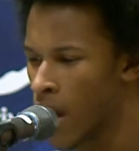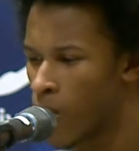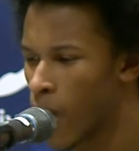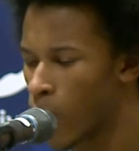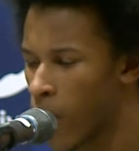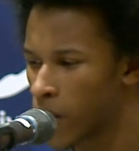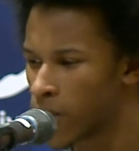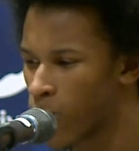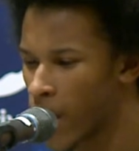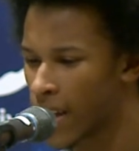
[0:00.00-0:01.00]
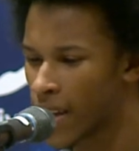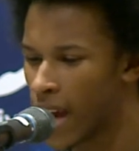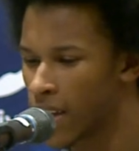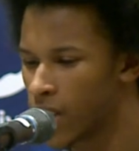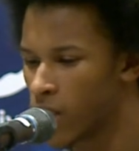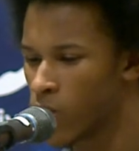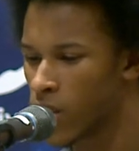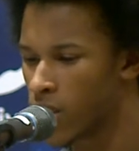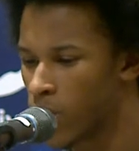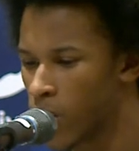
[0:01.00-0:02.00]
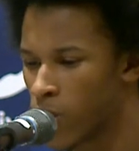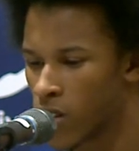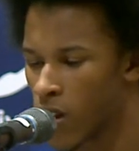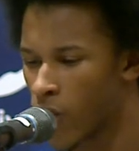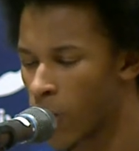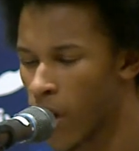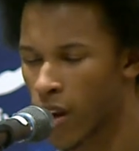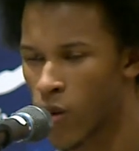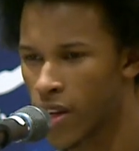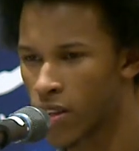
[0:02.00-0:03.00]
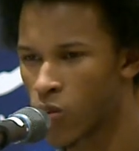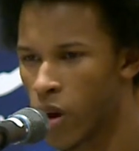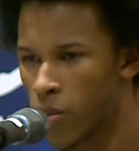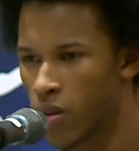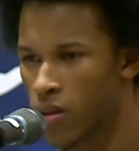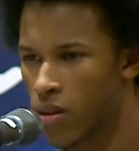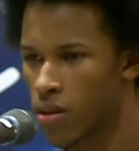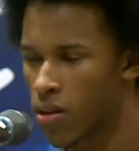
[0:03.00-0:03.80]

my way of spreading knowledge and wisdom and preserving my greatest weapon.